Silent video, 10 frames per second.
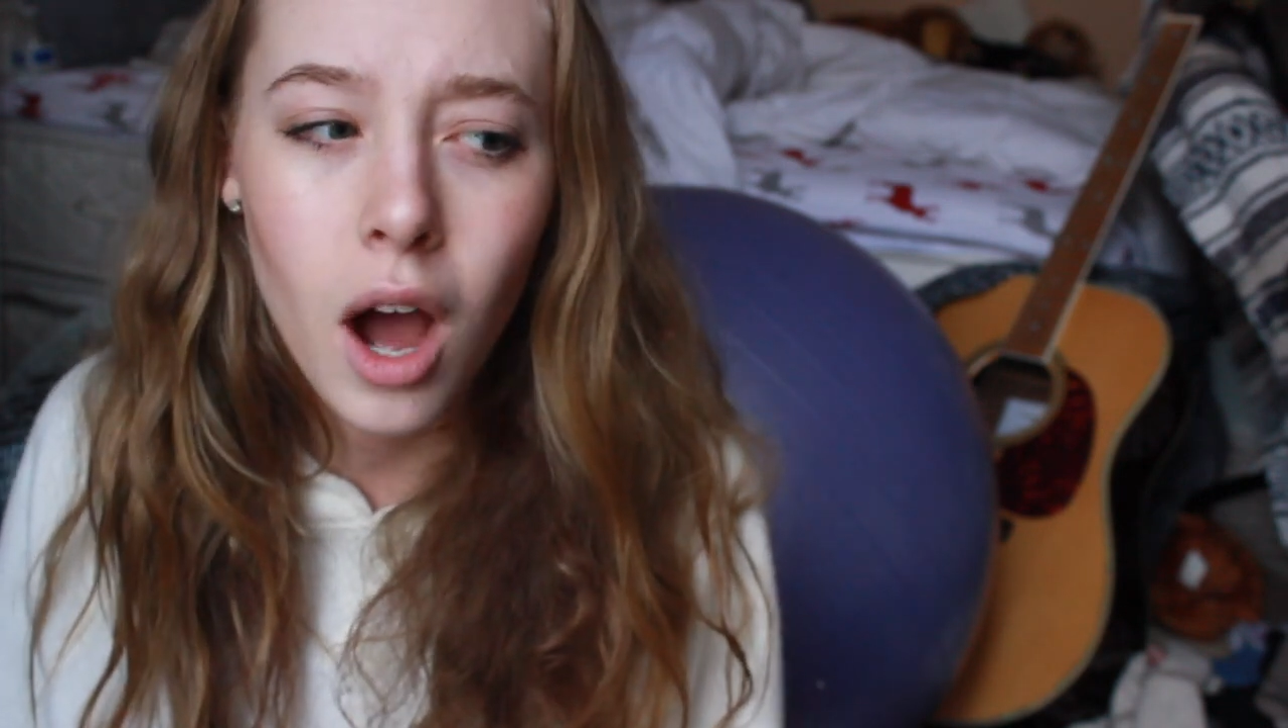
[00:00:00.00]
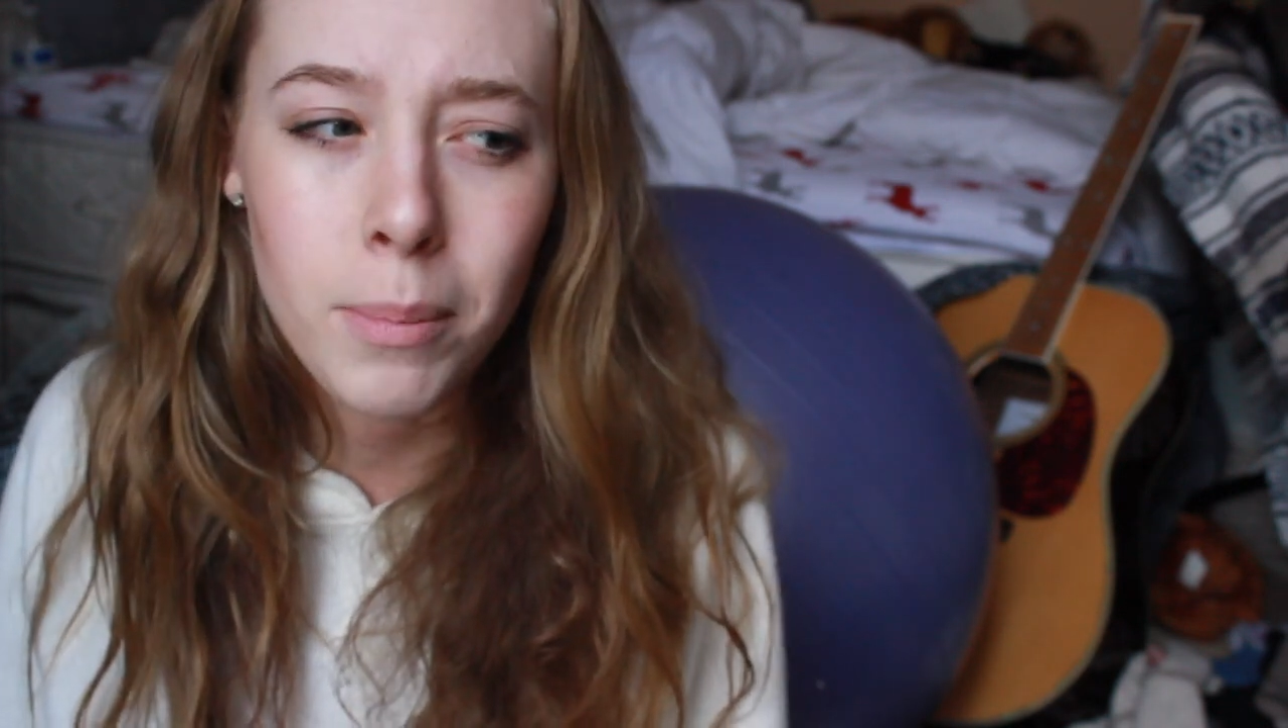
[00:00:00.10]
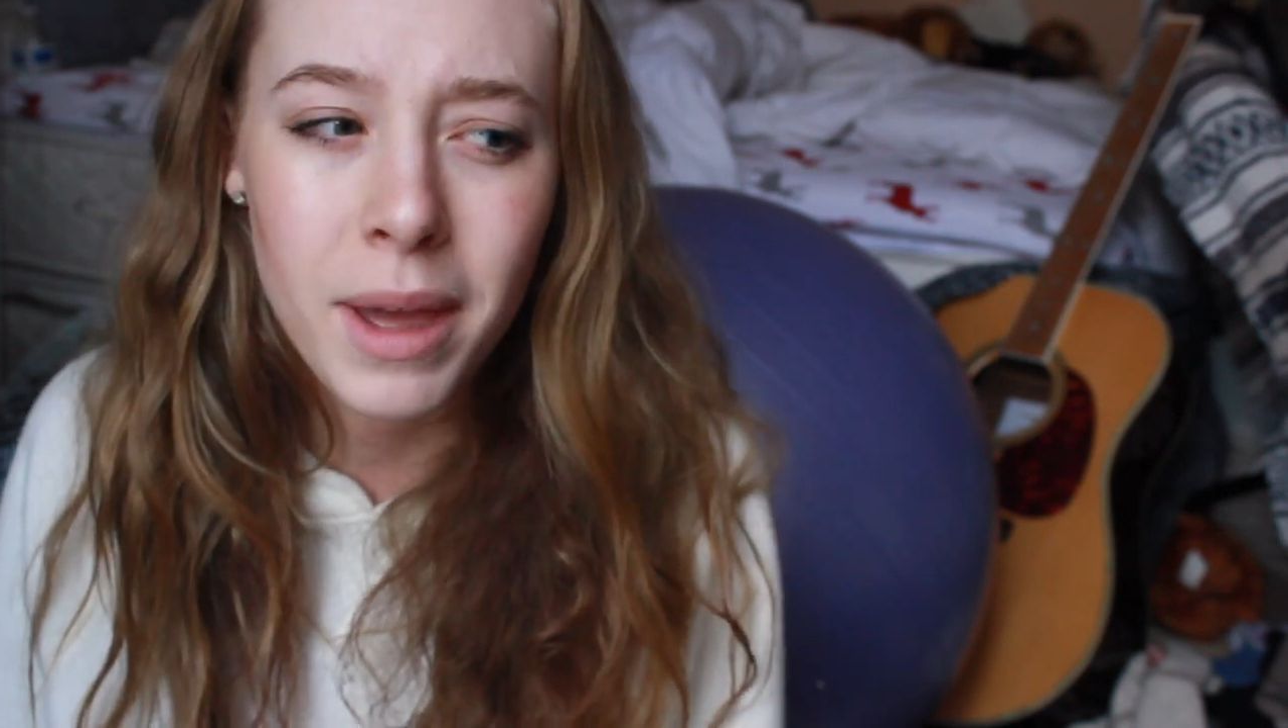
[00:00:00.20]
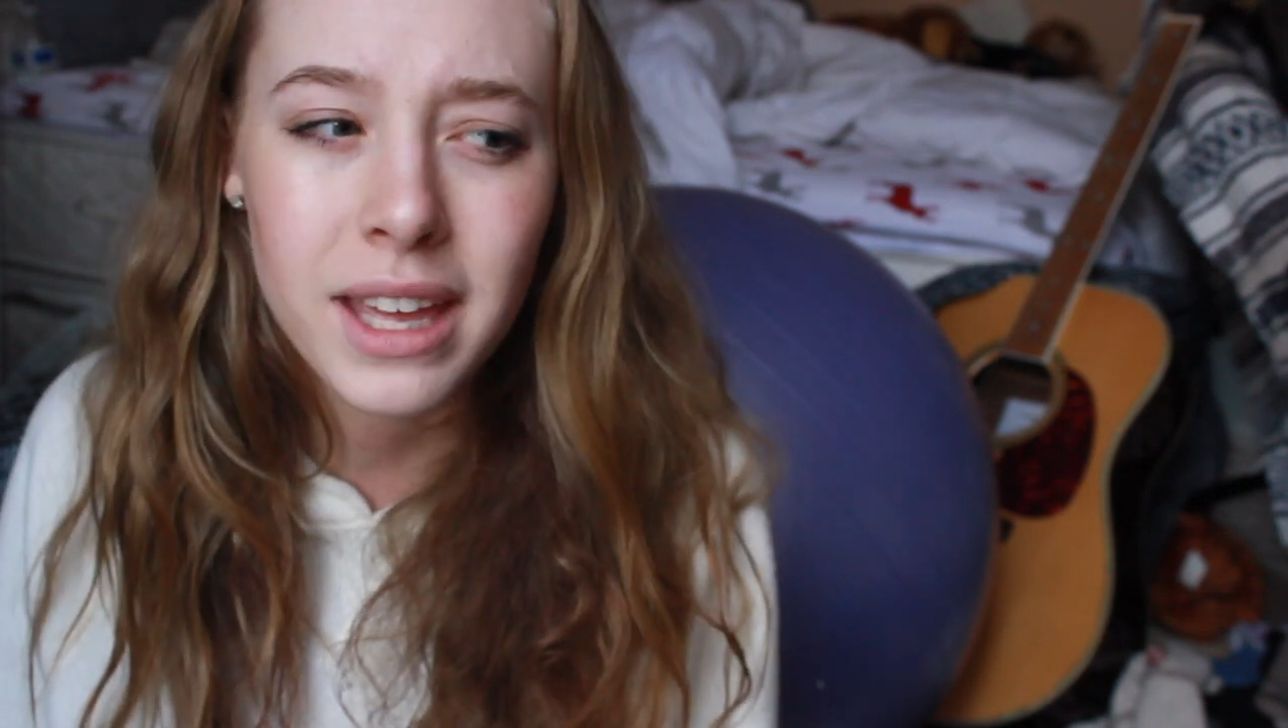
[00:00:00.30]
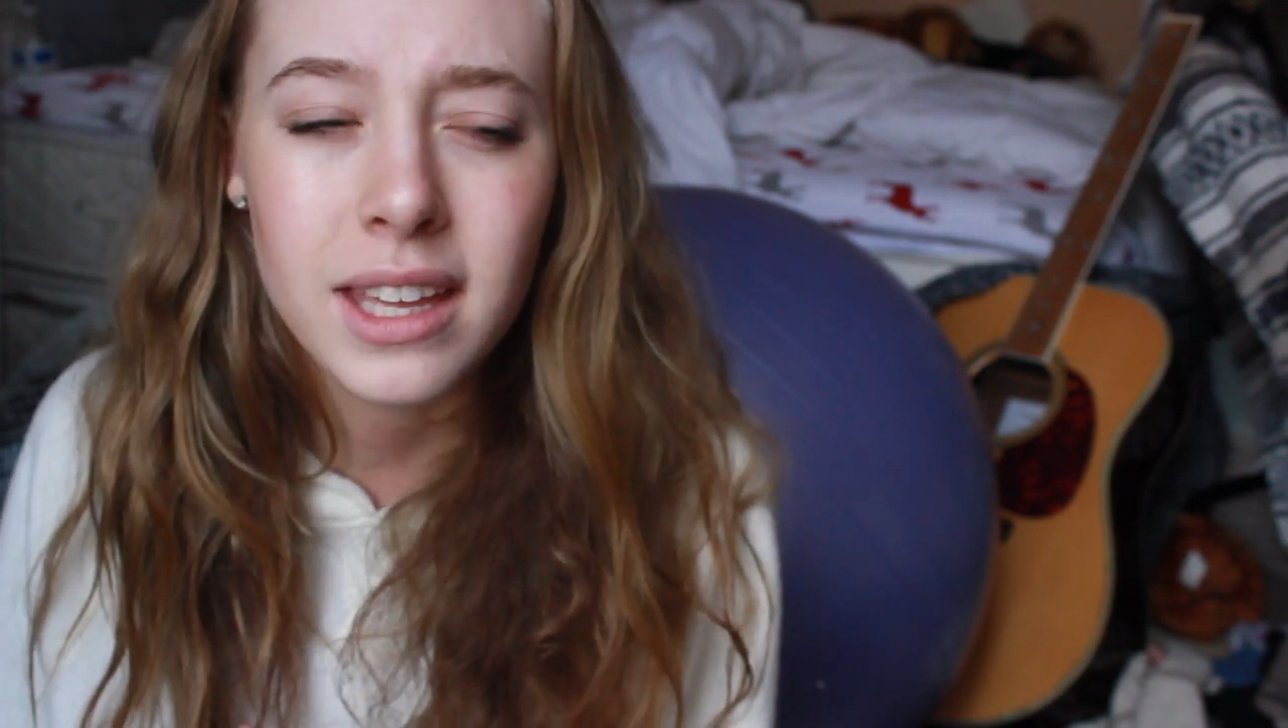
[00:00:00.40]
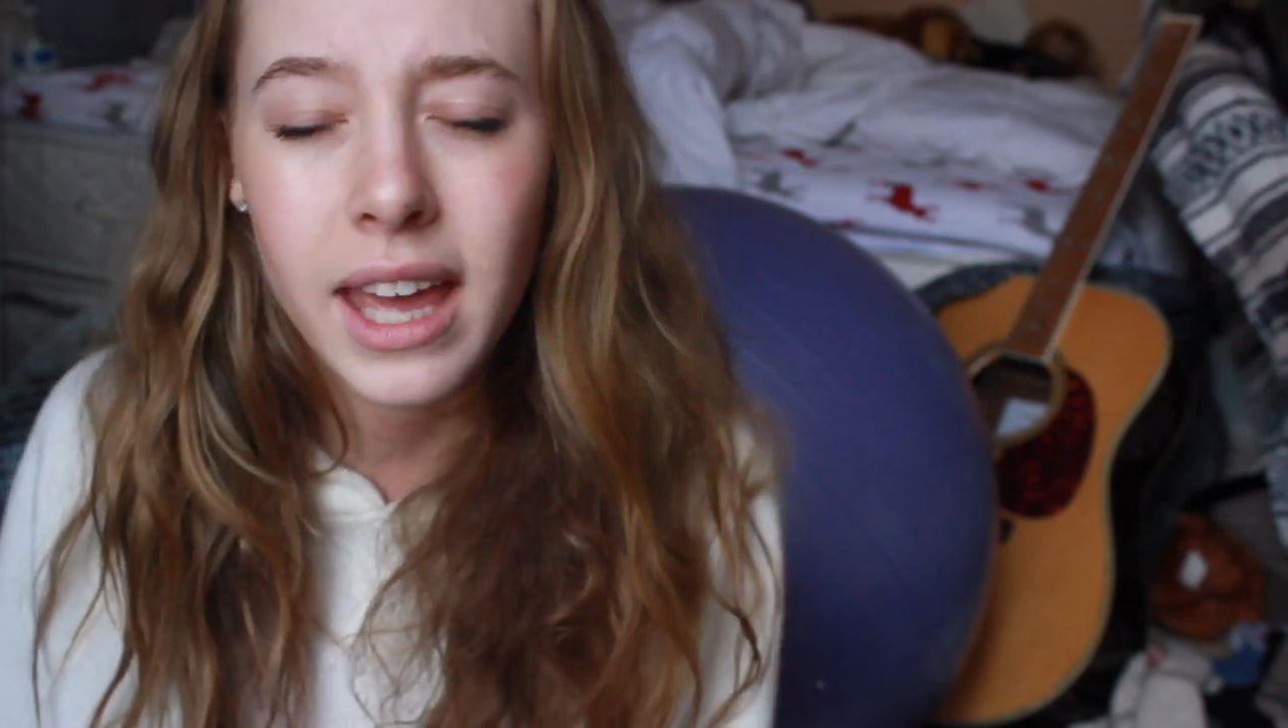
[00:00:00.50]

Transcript: a bacon